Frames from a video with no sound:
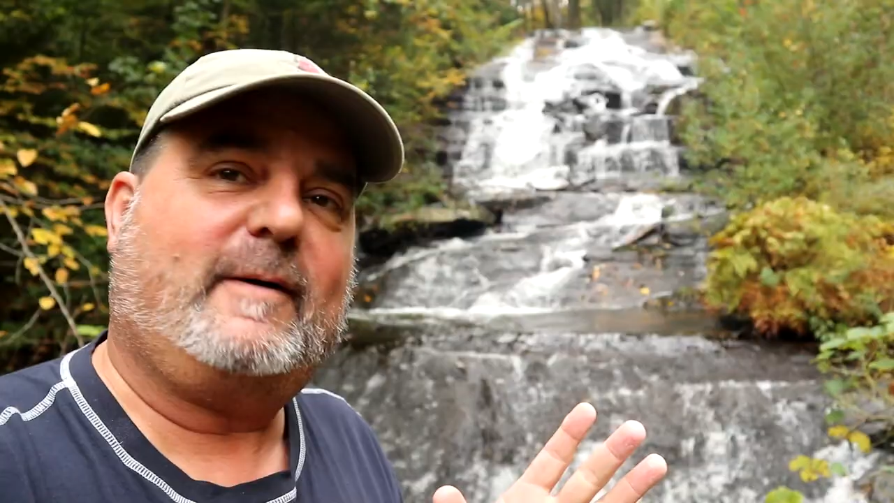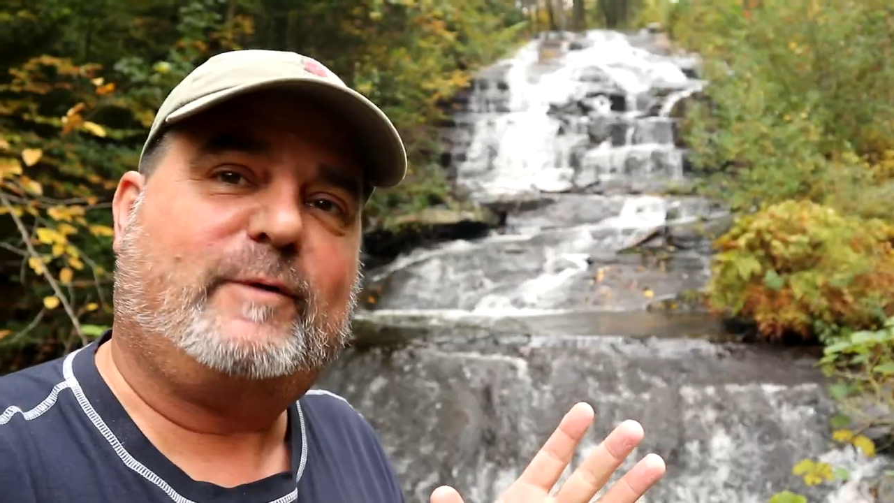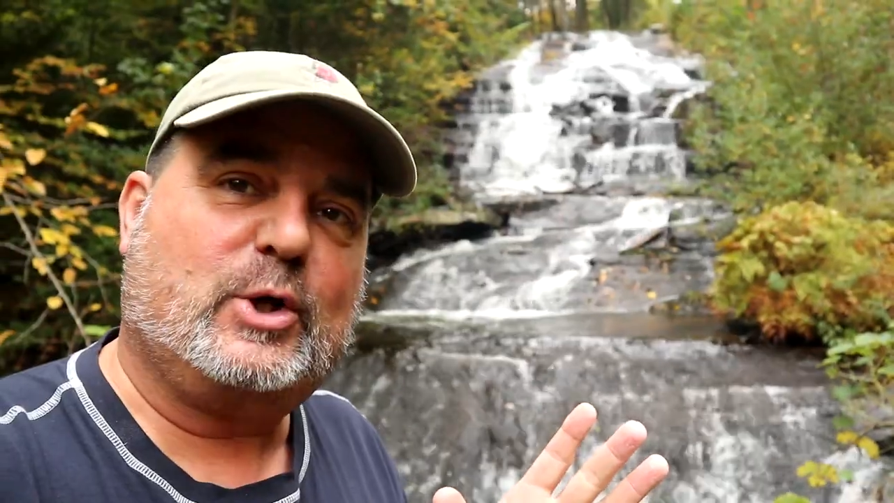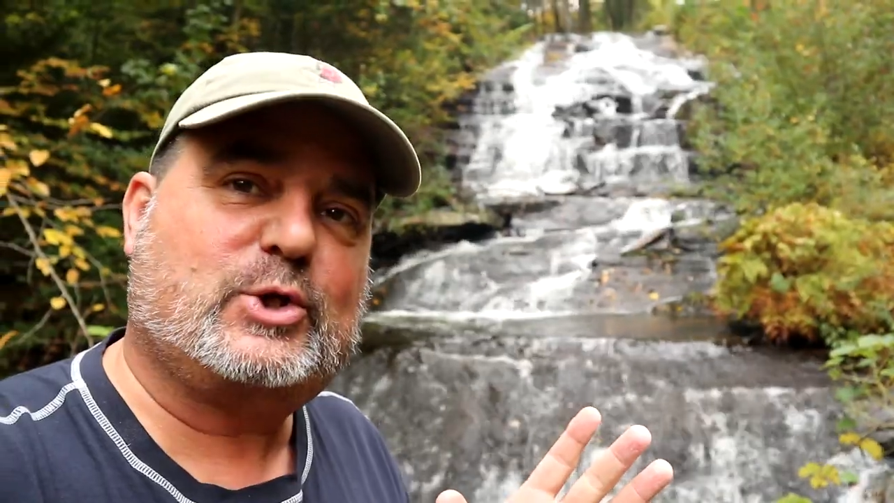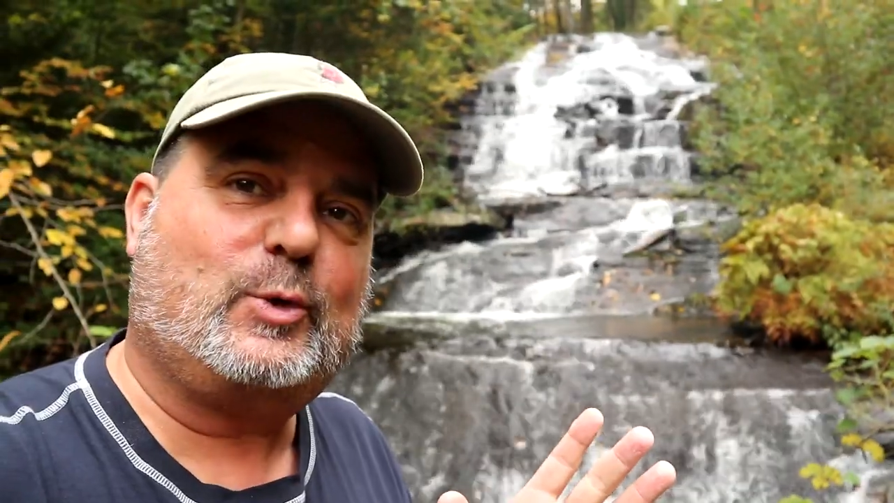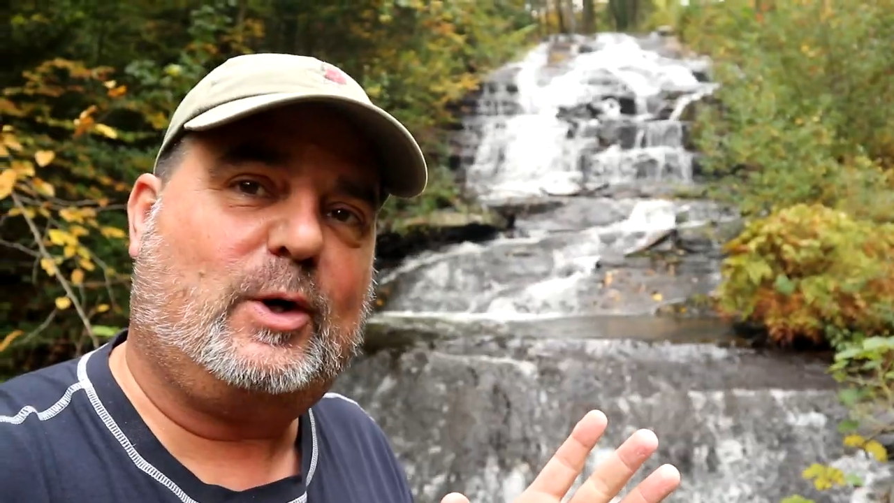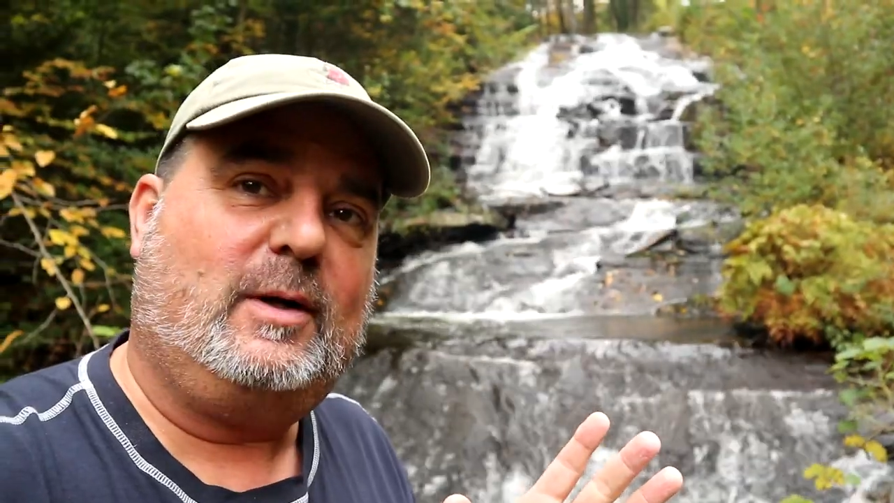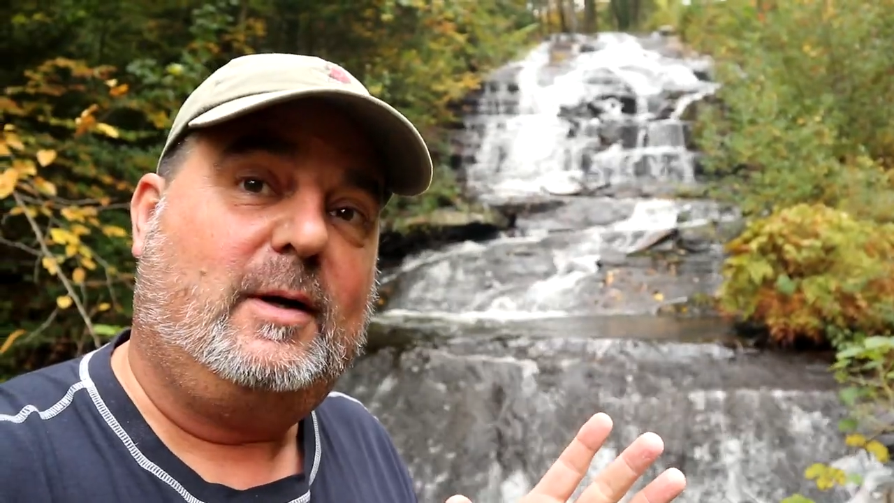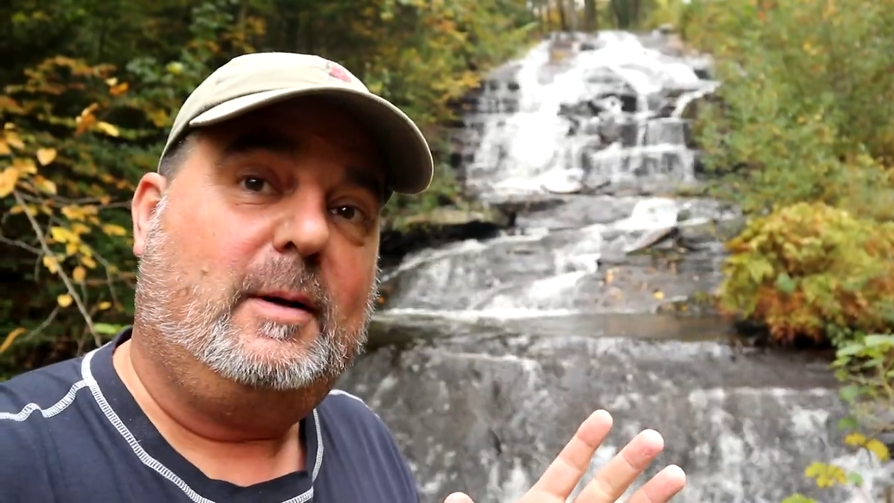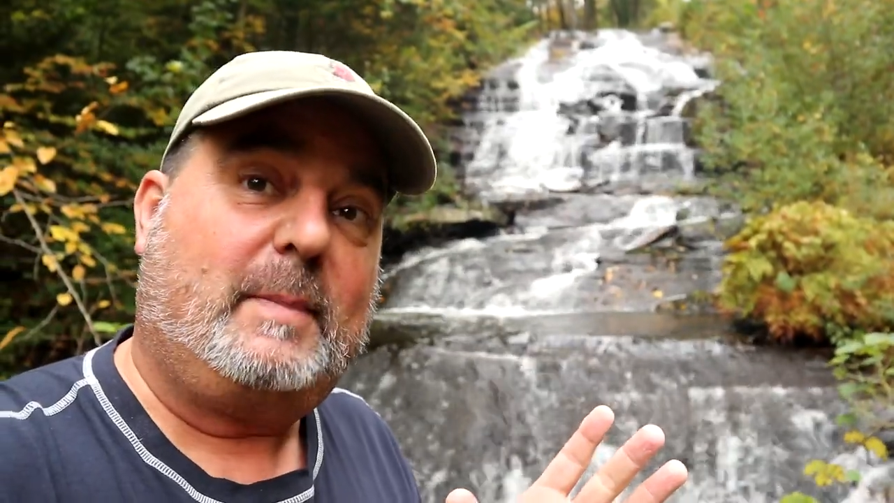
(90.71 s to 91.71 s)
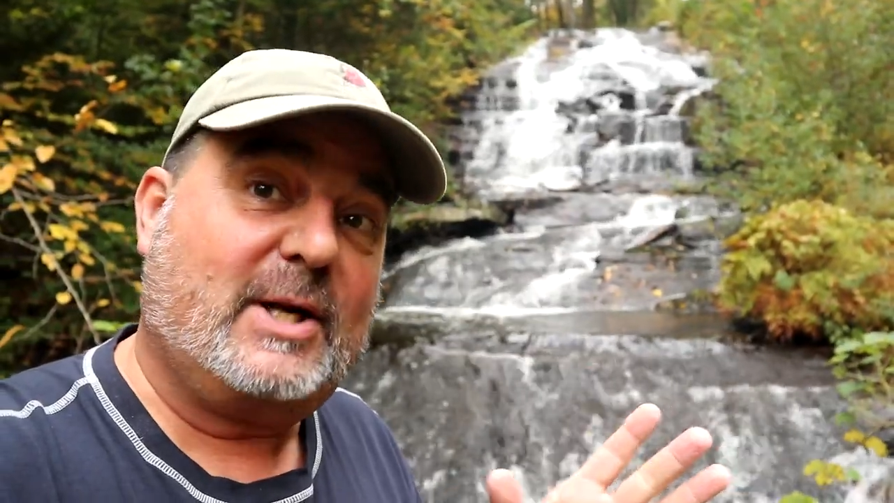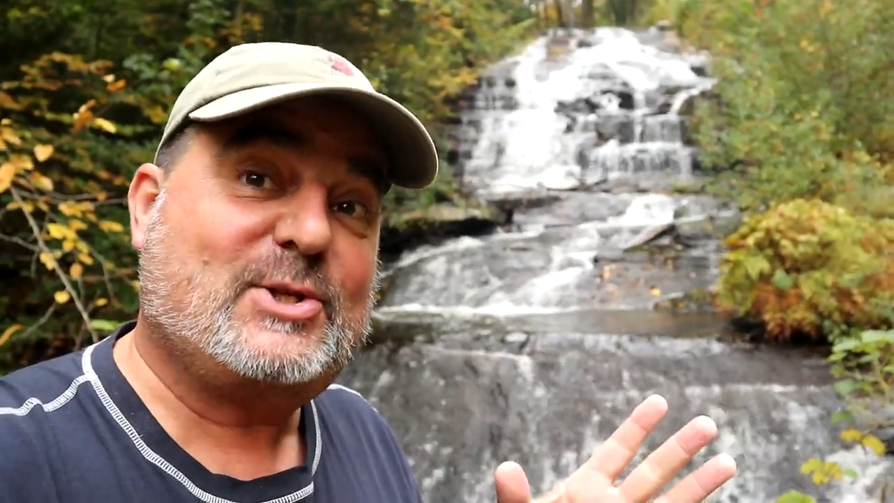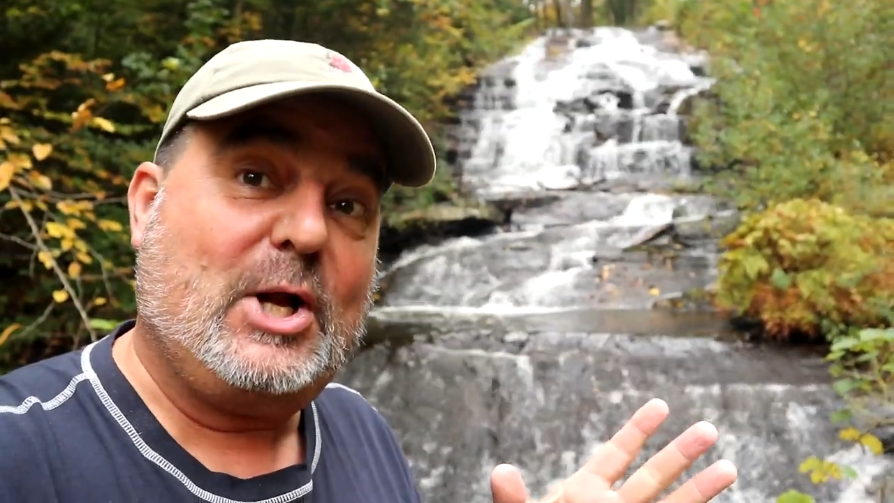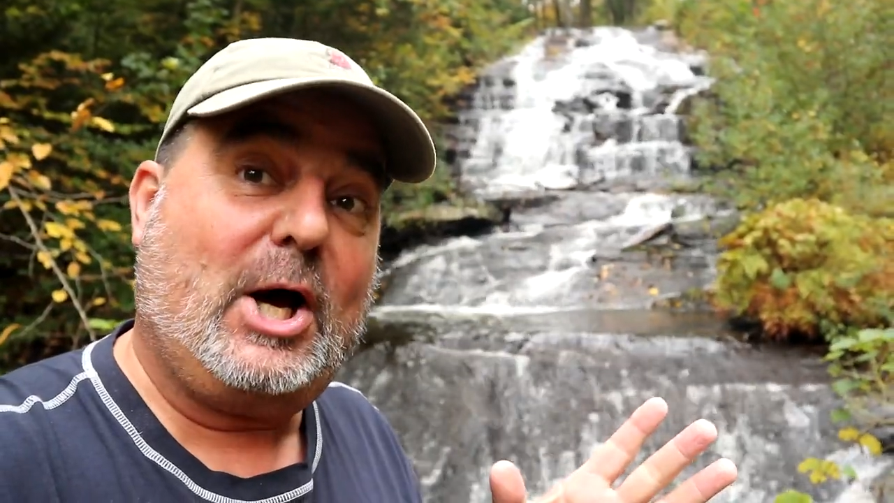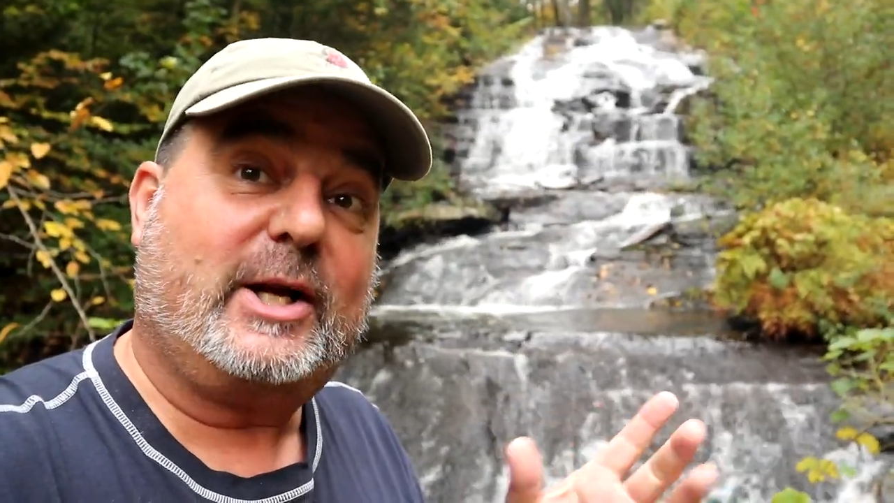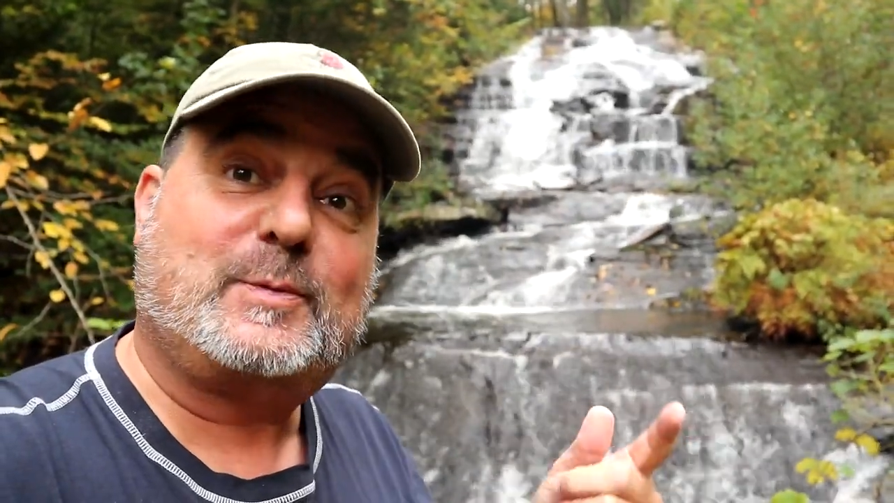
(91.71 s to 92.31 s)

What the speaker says: virtual, but it's not.